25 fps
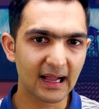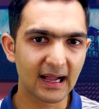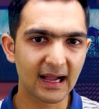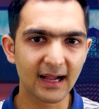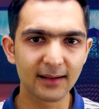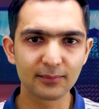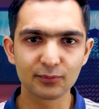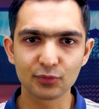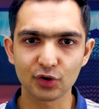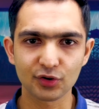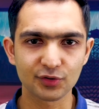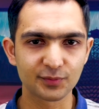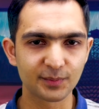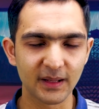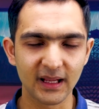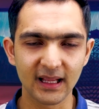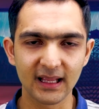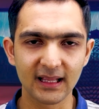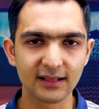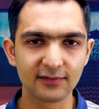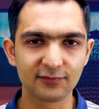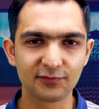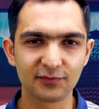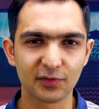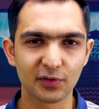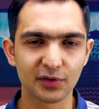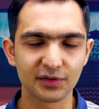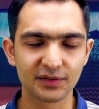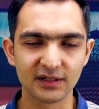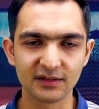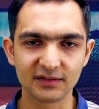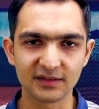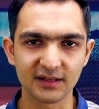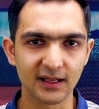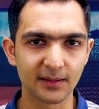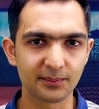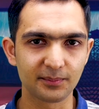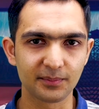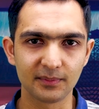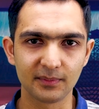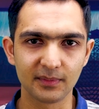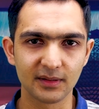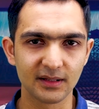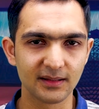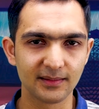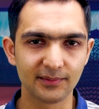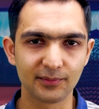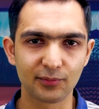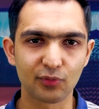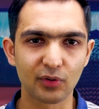I'm not paying for this app
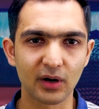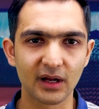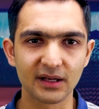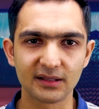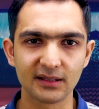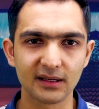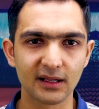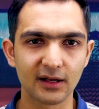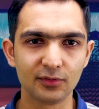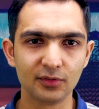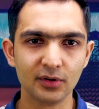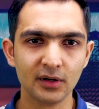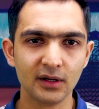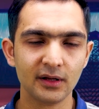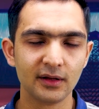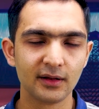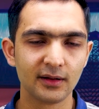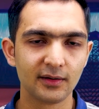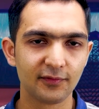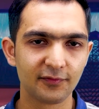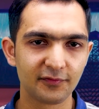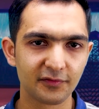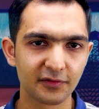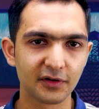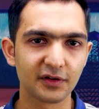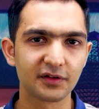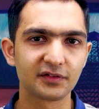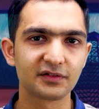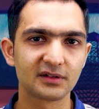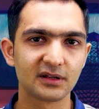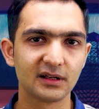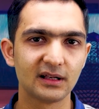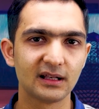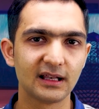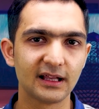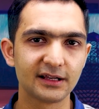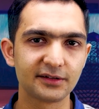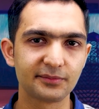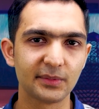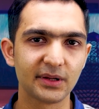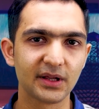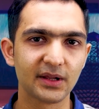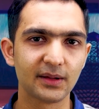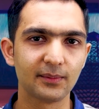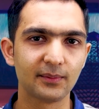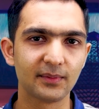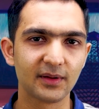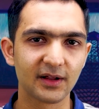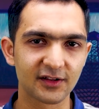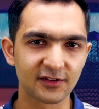right now. First let
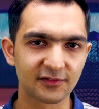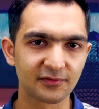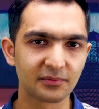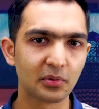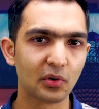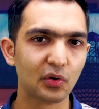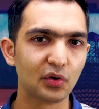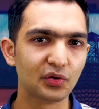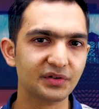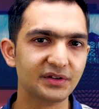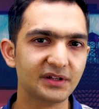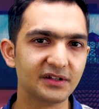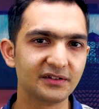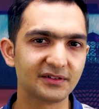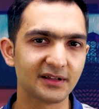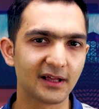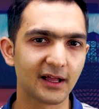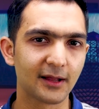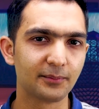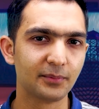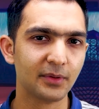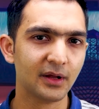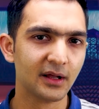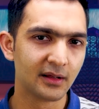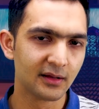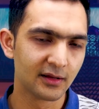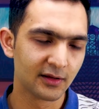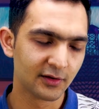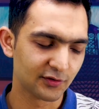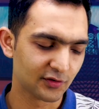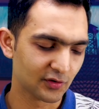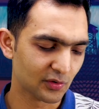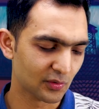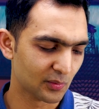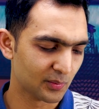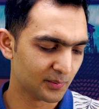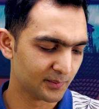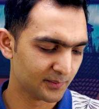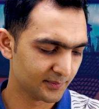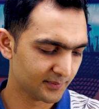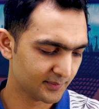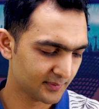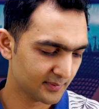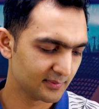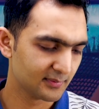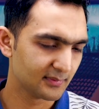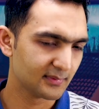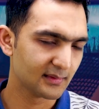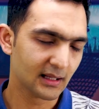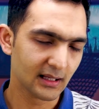me explore this app. So
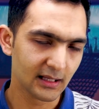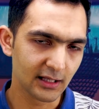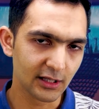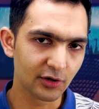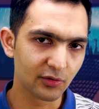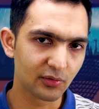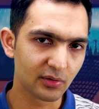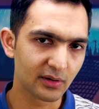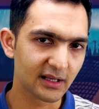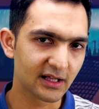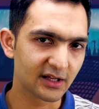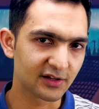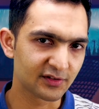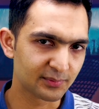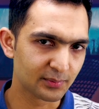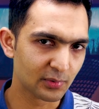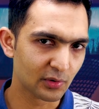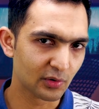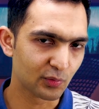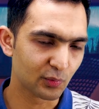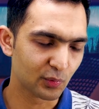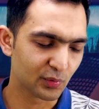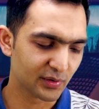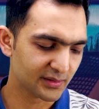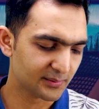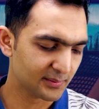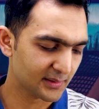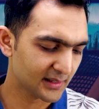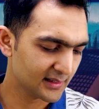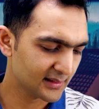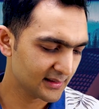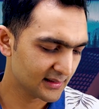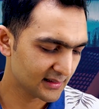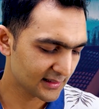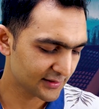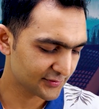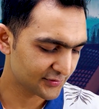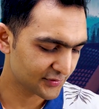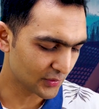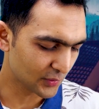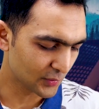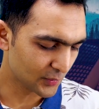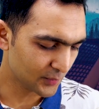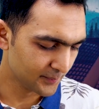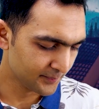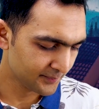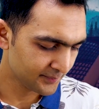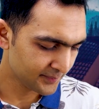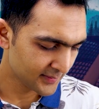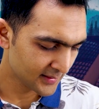you're gonna explore with me. Let's
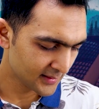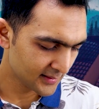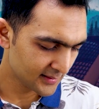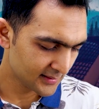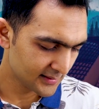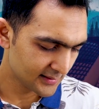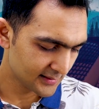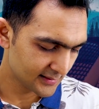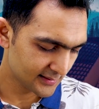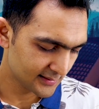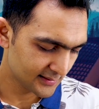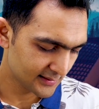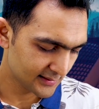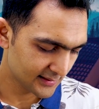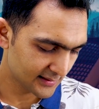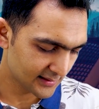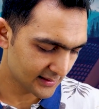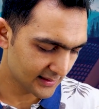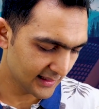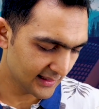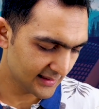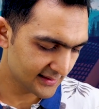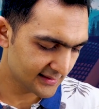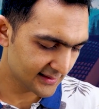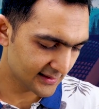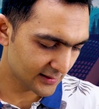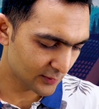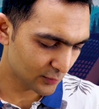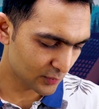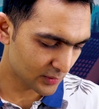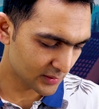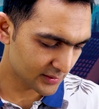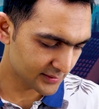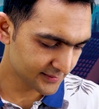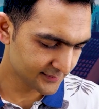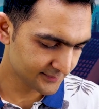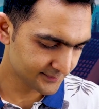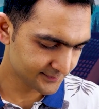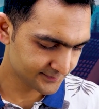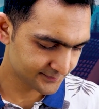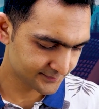go. Click day one,